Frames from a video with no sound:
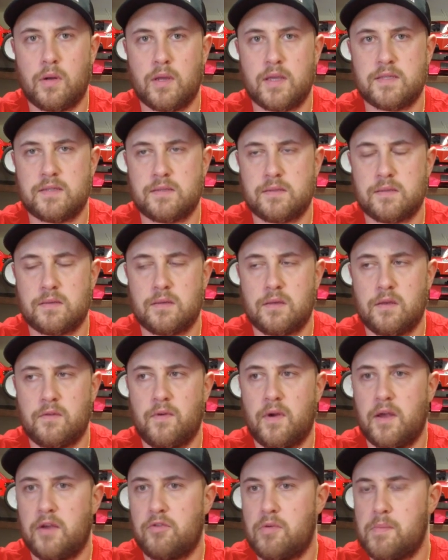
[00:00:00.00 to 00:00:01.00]
as if
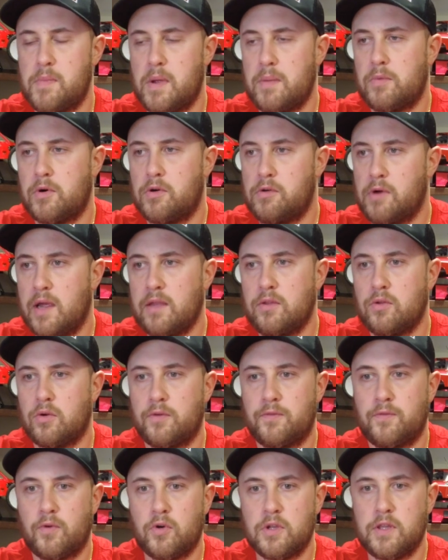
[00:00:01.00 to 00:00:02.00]
I remember right, or
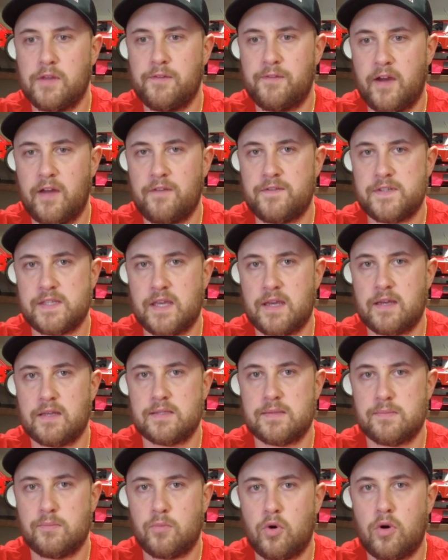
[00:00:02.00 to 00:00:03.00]
45
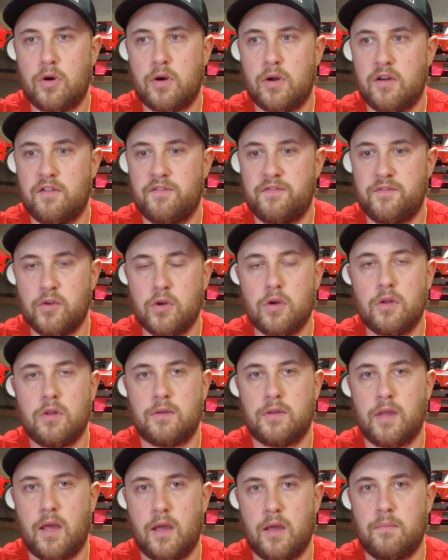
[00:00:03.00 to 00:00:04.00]
seconds more of fuel
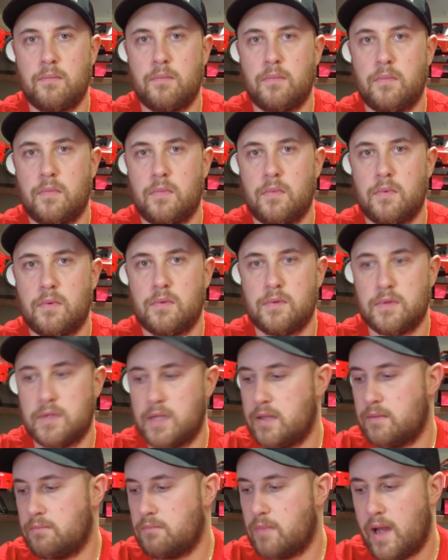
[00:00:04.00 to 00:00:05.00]
time
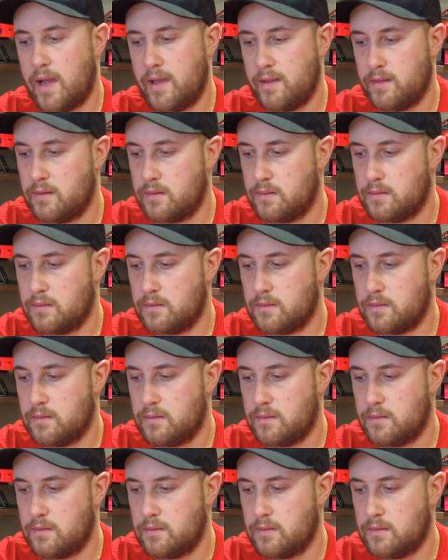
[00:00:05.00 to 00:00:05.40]
than mine.